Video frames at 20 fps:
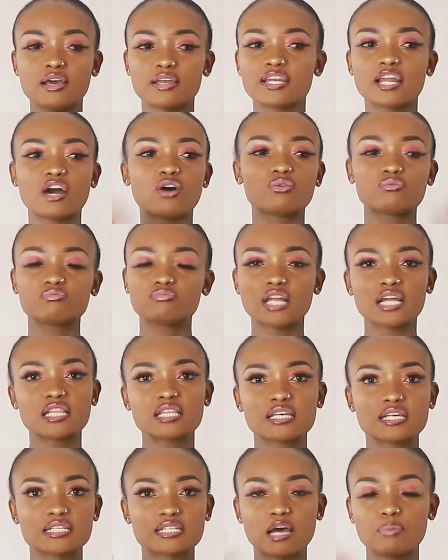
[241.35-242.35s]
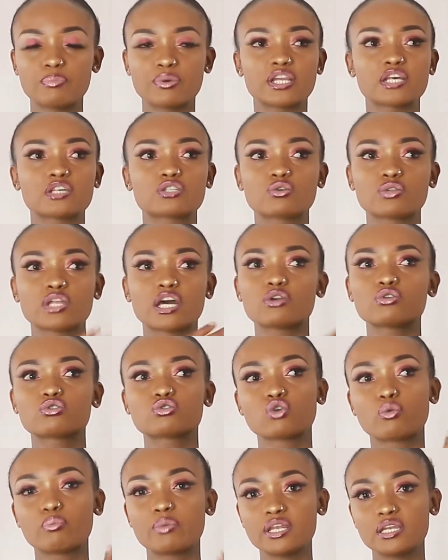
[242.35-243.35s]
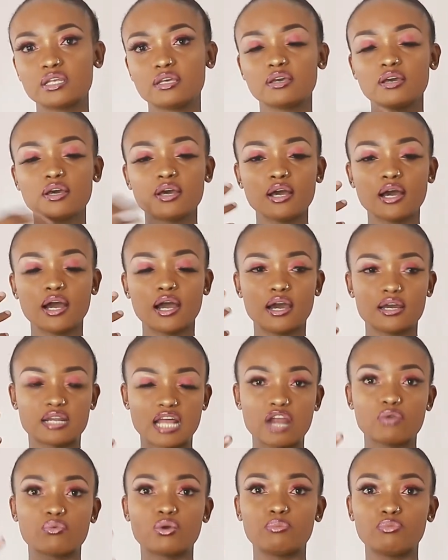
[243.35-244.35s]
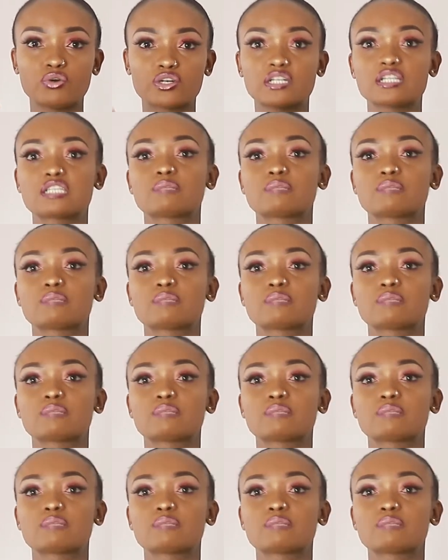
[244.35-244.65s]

Now nothing is happening, so there are not so many runway models,